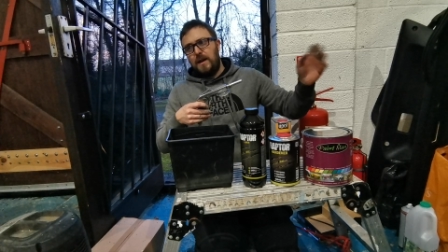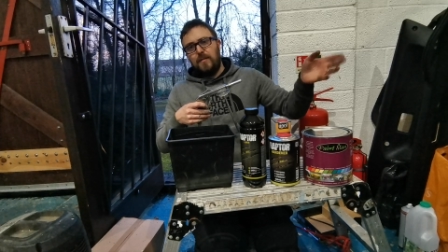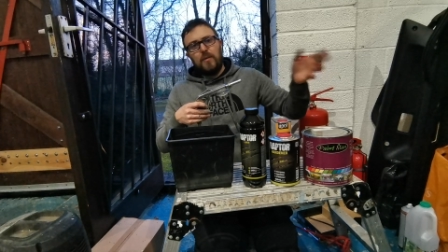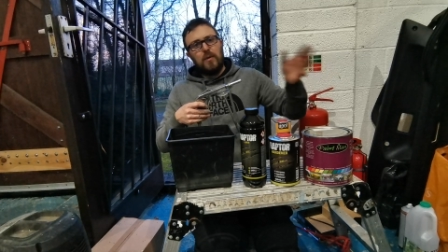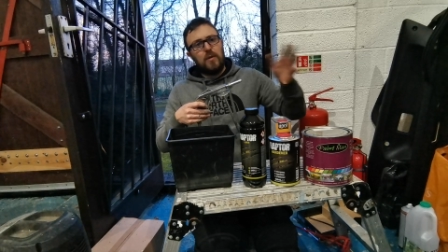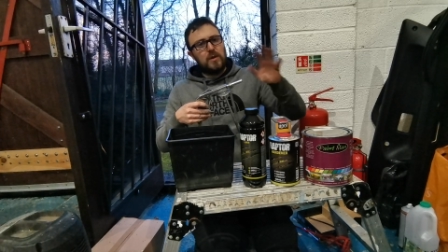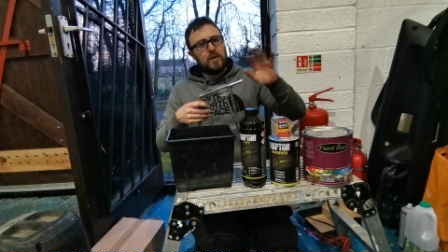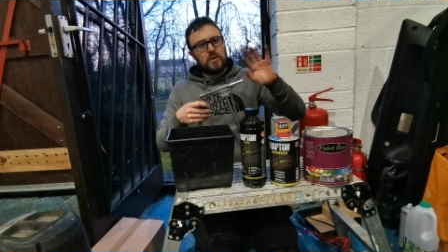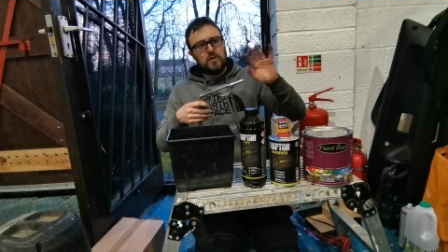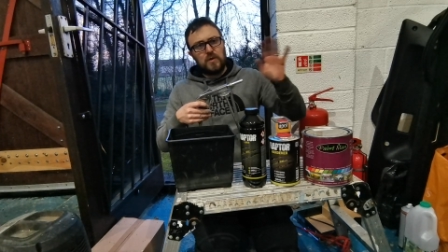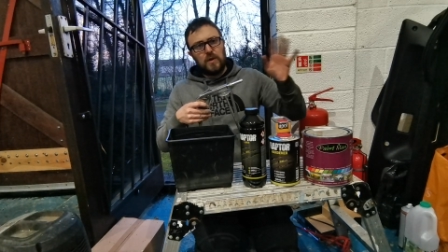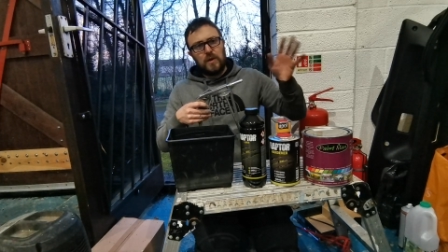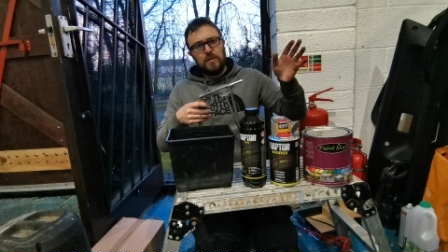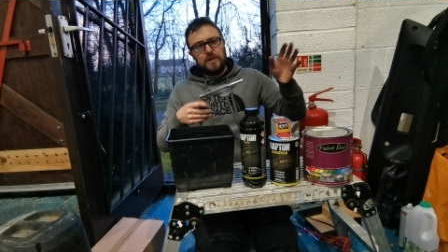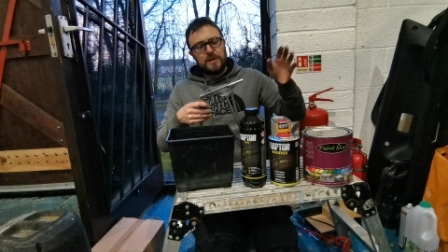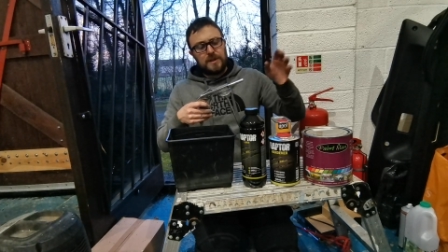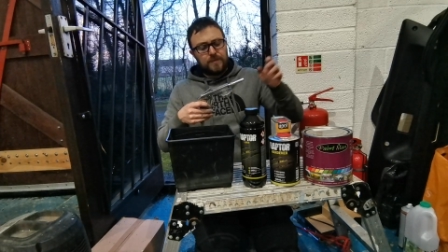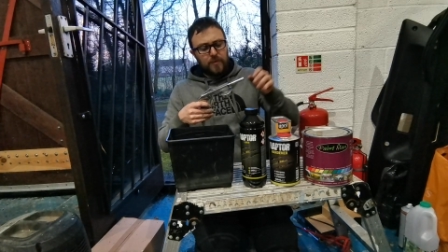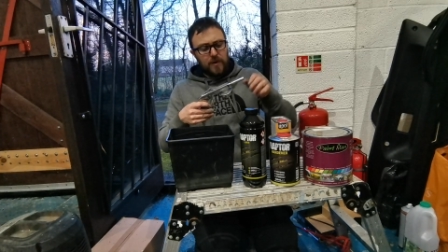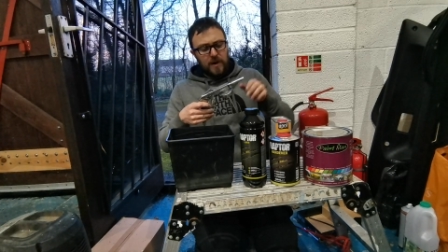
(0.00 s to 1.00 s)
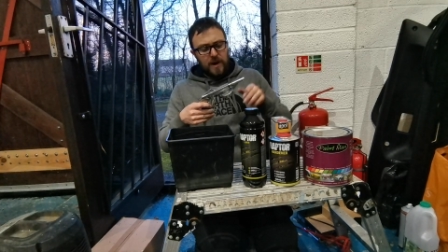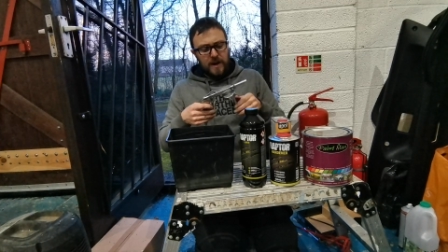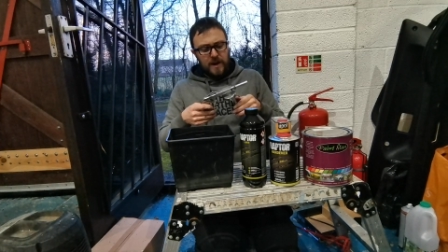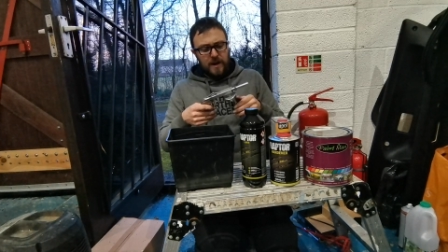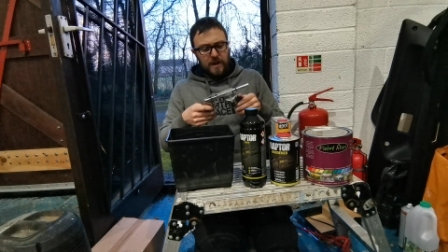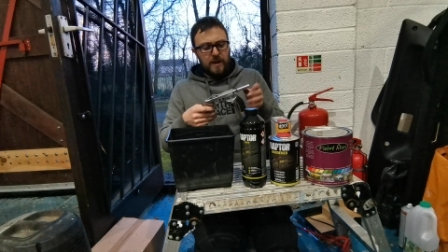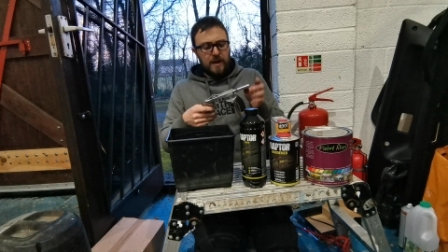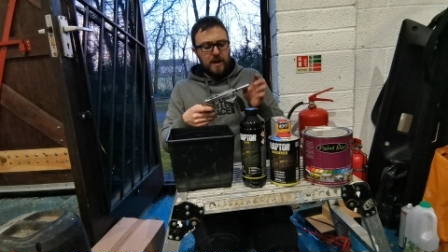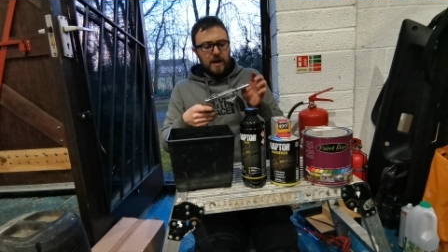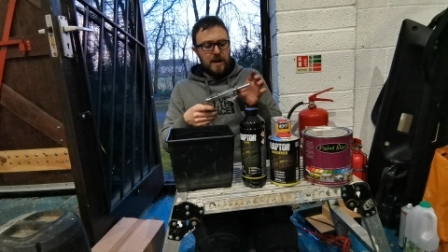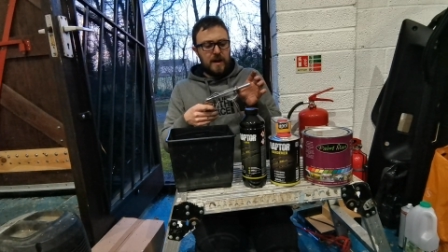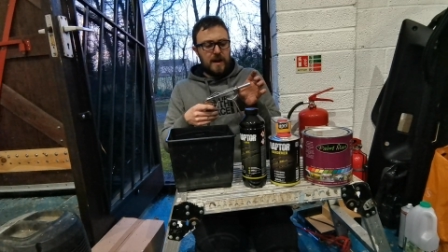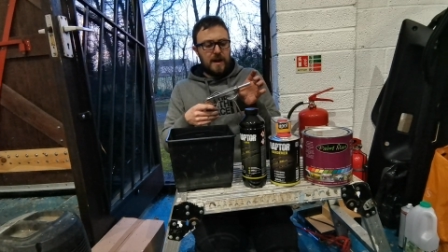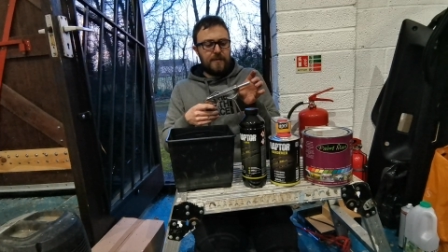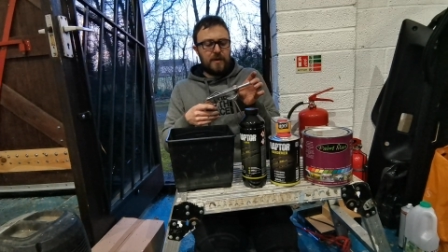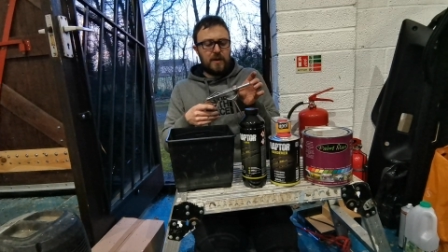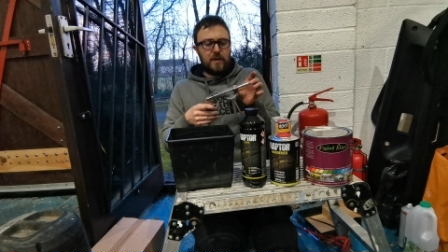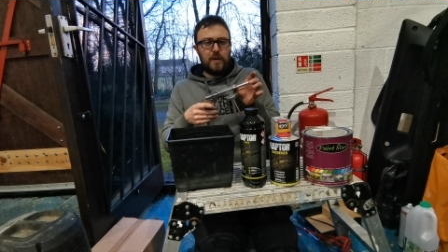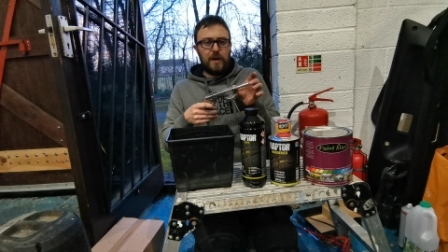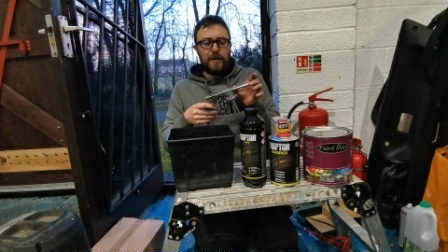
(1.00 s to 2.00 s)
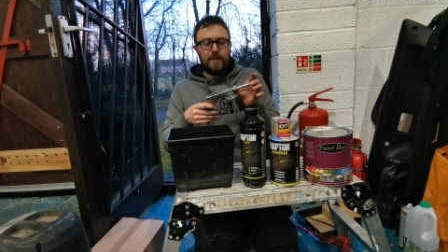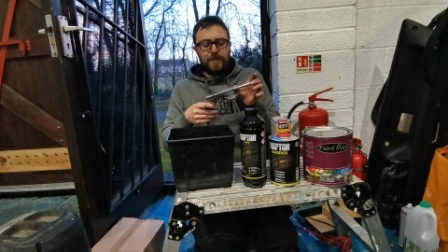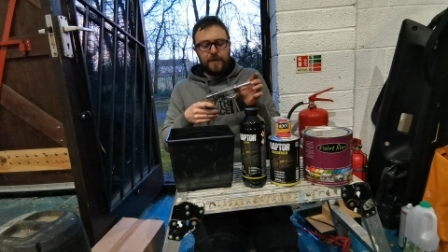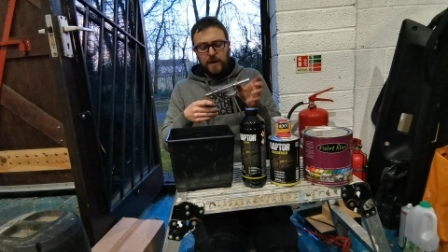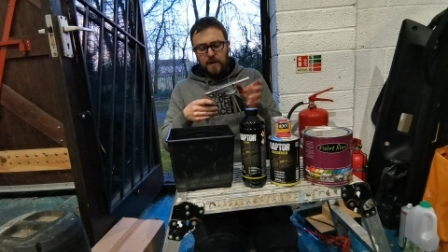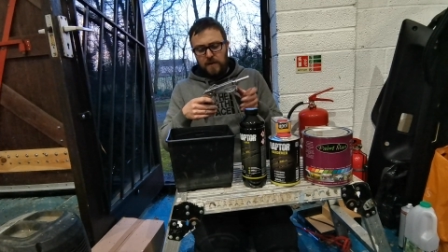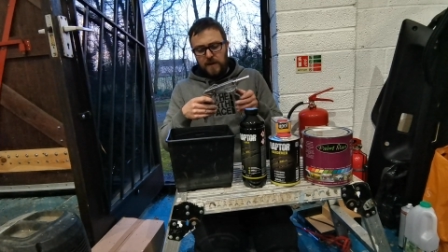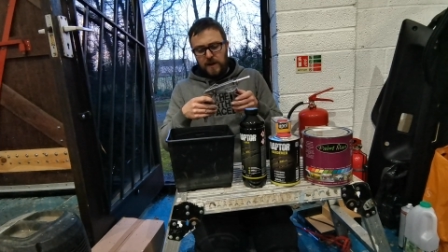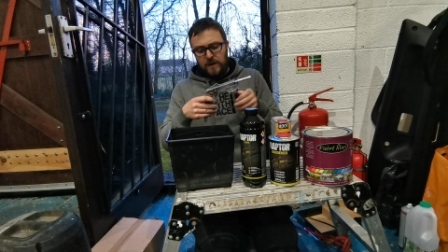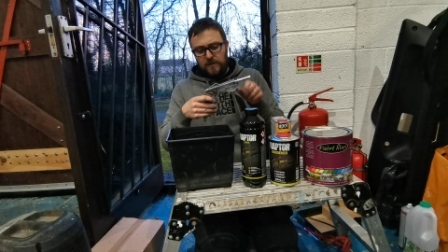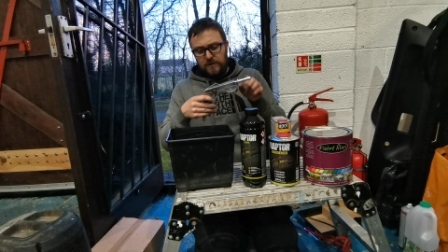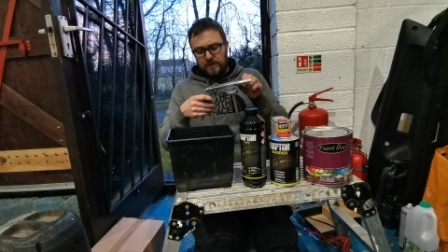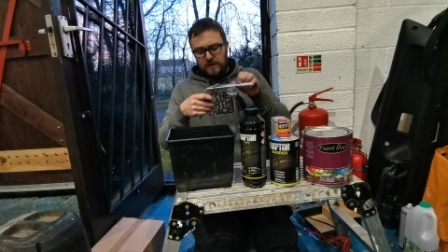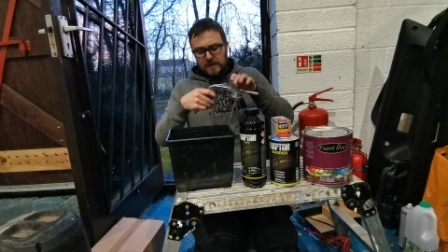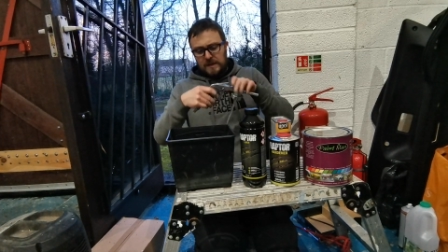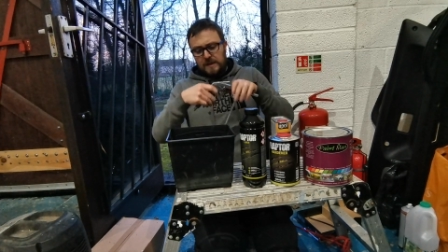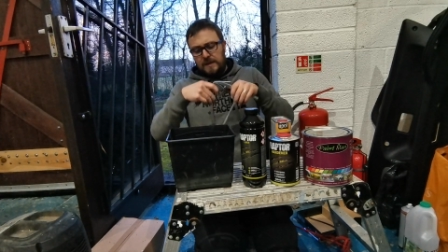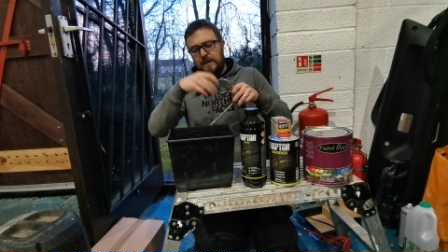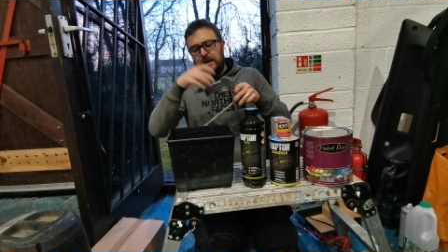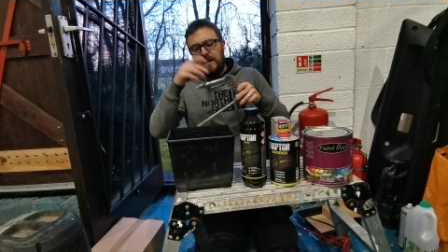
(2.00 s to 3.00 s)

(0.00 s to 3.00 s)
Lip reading: more controlled spray. I have it quite far out.